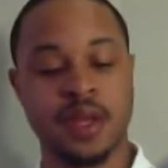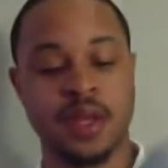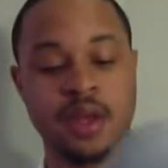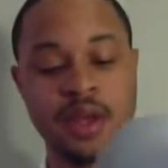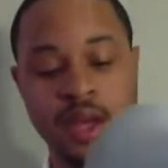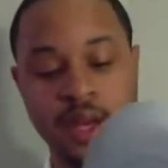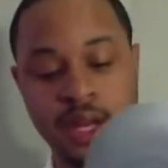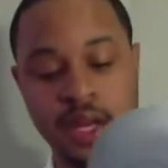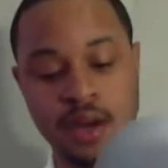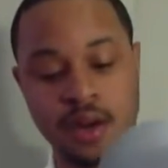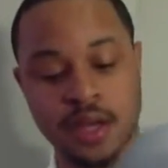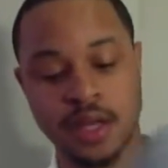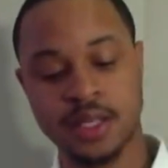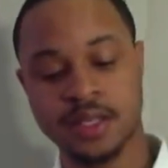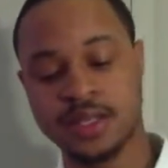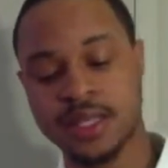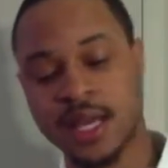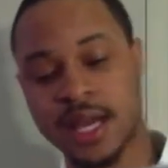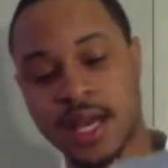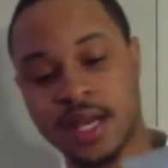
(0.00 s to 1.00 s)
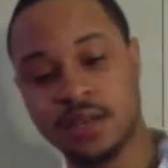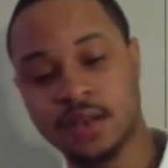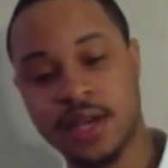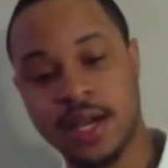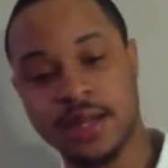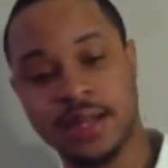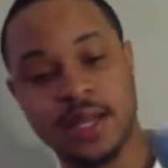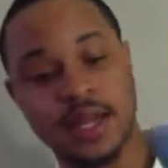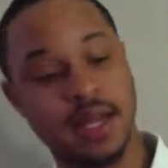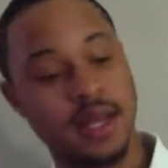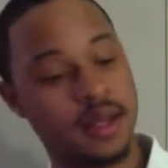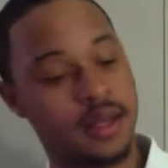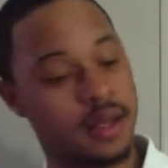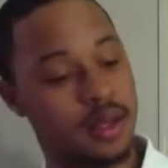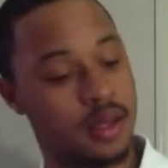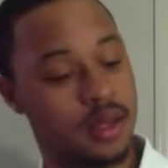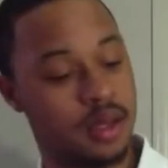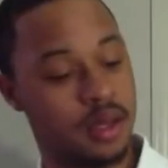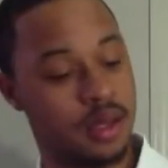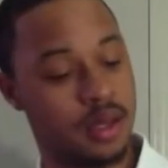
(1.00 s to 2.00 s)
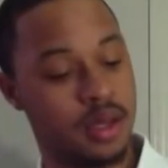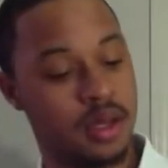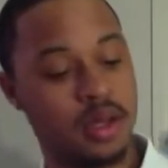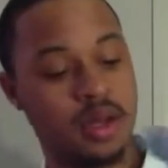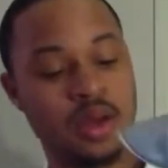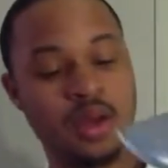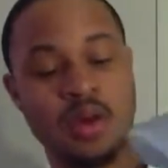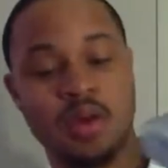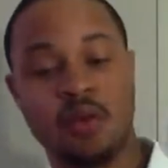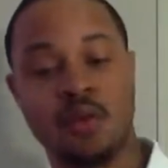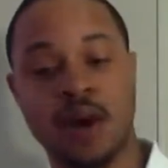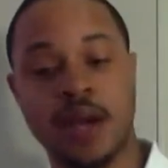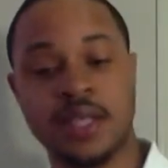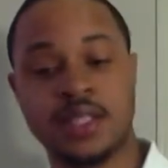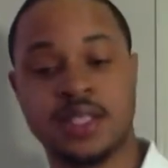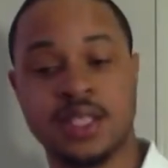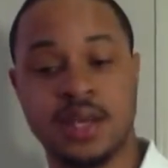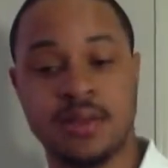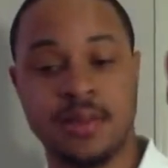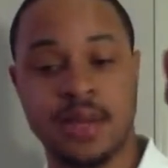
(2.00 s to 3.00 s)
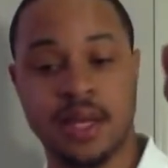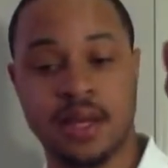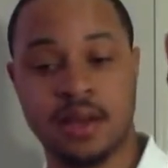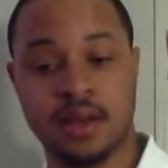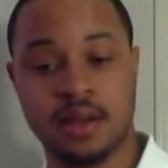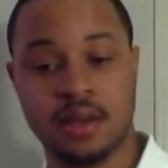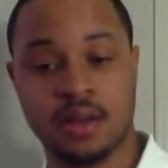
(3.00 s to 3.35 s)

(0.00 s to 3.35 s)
And then on the inside, you got that white Jumpman.